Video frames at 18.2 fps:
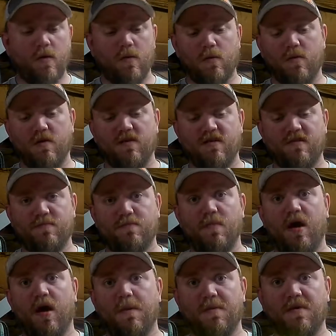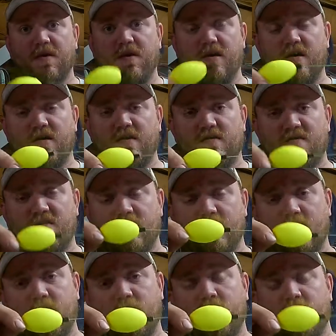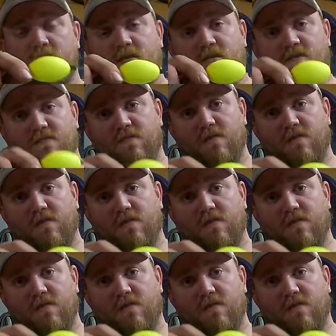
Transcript: What this bobber does is